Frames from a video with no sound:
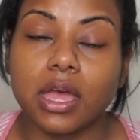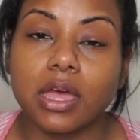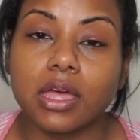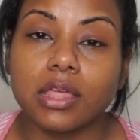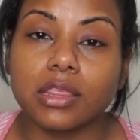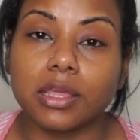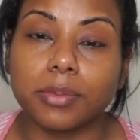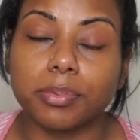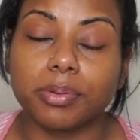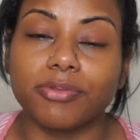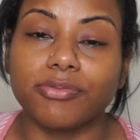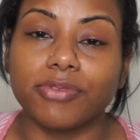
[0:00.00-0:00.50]

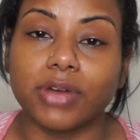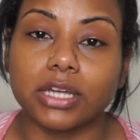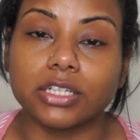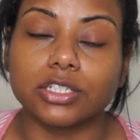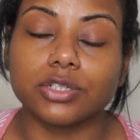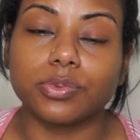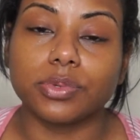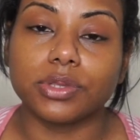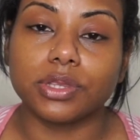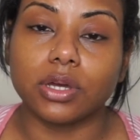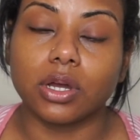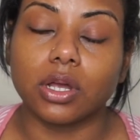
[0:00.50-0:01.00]
They provide you
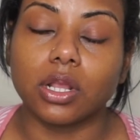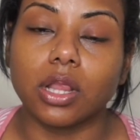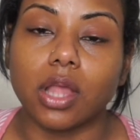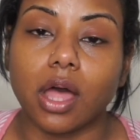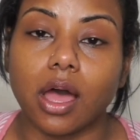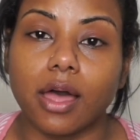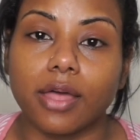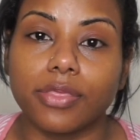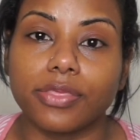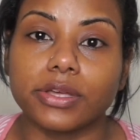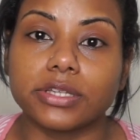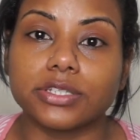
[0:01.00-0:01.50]
with a
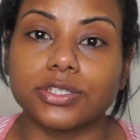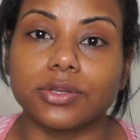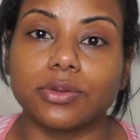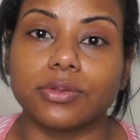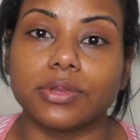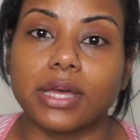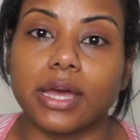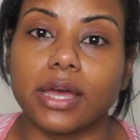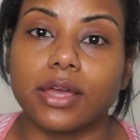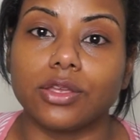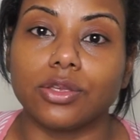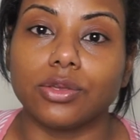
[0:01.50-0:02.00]
cloth so
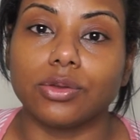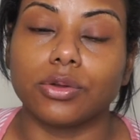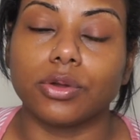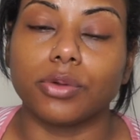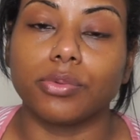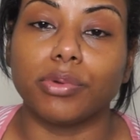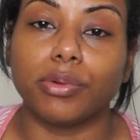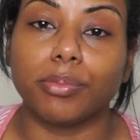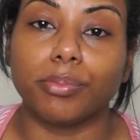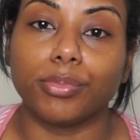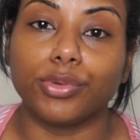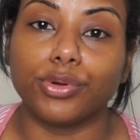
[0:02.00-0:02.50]
that you can
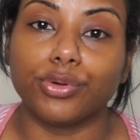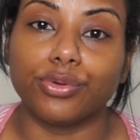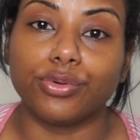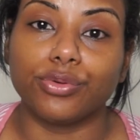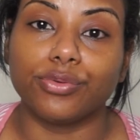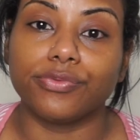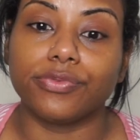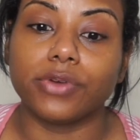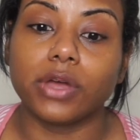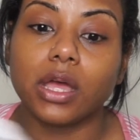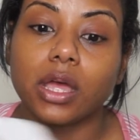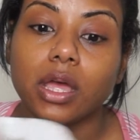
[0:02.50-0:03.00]
remove